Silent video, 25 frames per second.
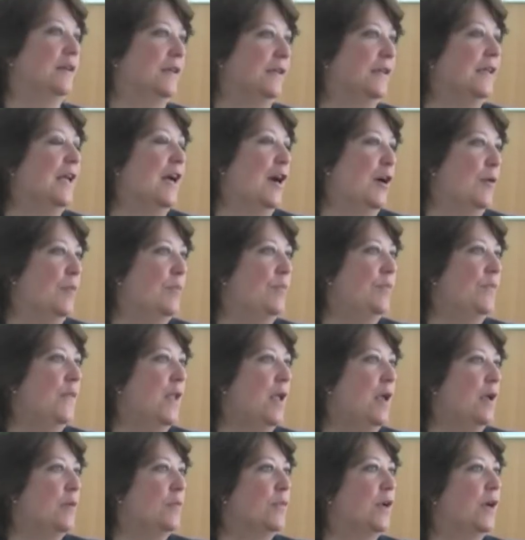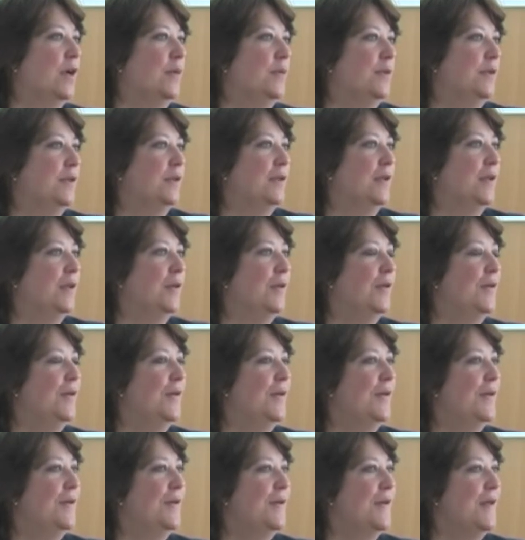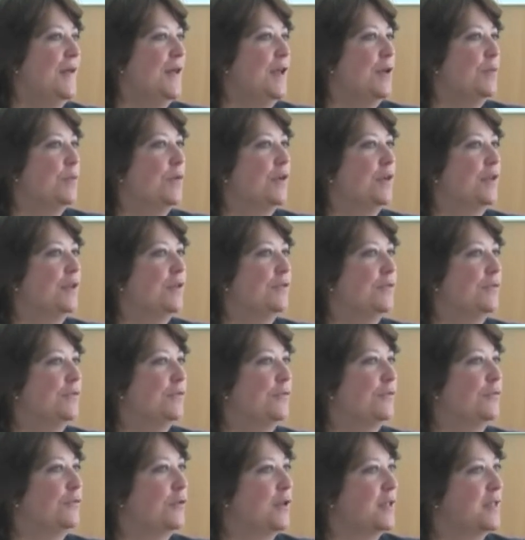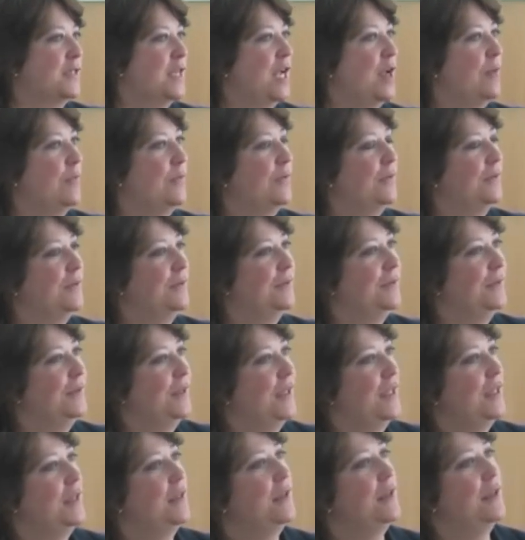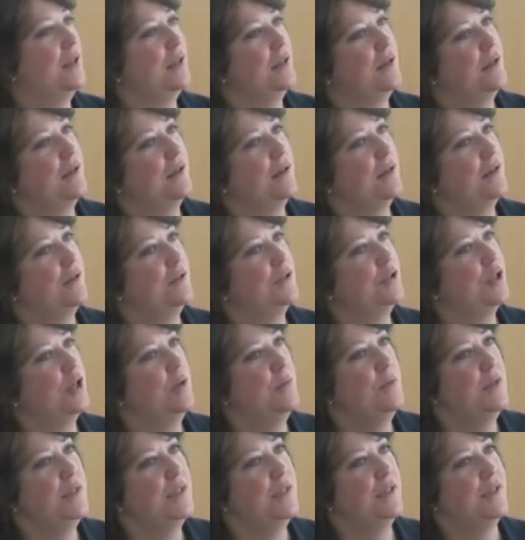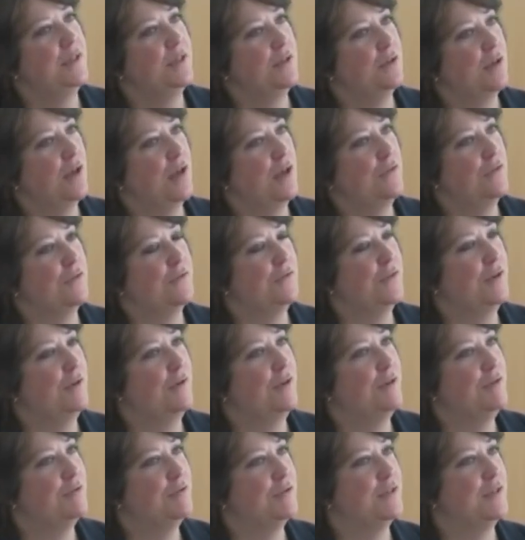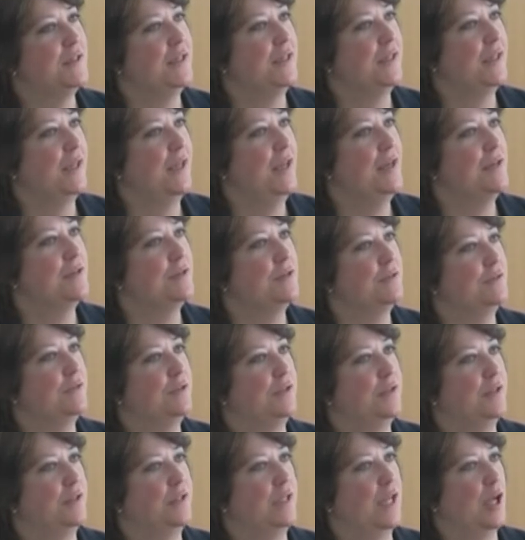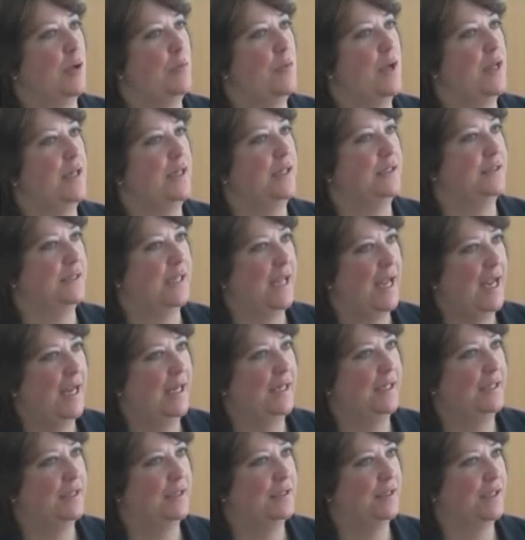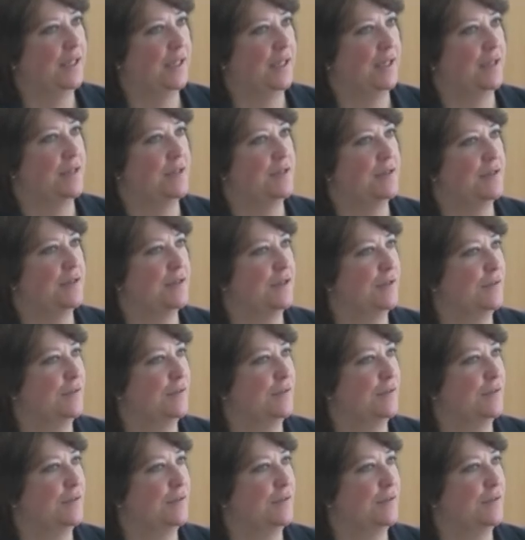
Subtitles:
Yeah, but I mean, but if, for example, in Germany, you have a very interesting case of the Germana case.